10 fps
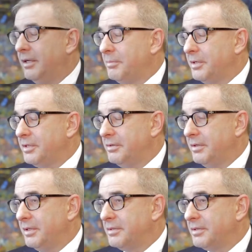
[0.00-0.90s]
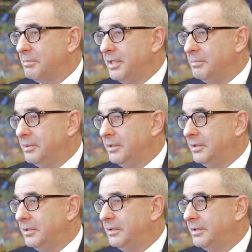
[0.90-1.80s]
opportunities that
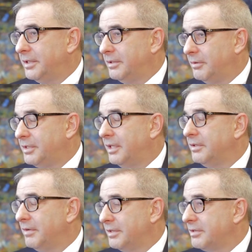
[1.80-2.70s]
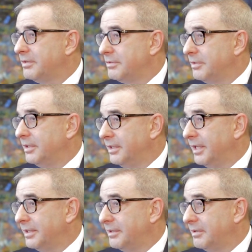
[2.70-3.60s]
hotel investors really
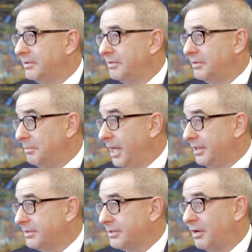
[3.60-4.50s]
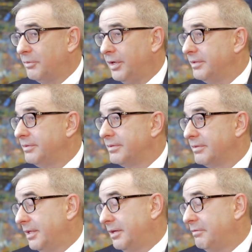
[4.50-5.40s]
like the best are ones
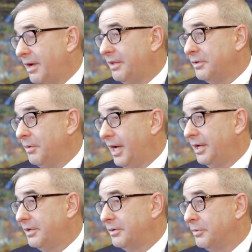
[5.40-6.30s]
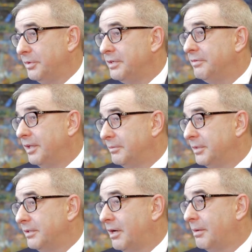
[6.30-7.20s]
that are value add or
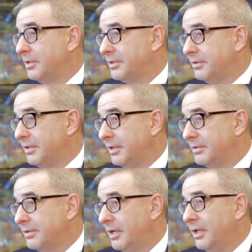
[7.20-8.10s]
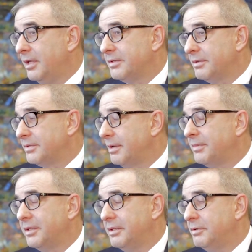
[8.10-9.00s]
redevelopment opportunities. So
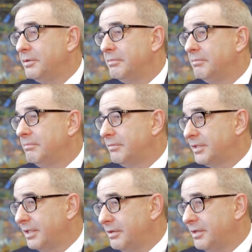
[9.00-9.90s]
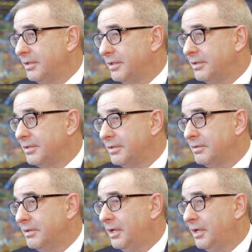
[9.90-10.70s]
something that you can sink your teeth into,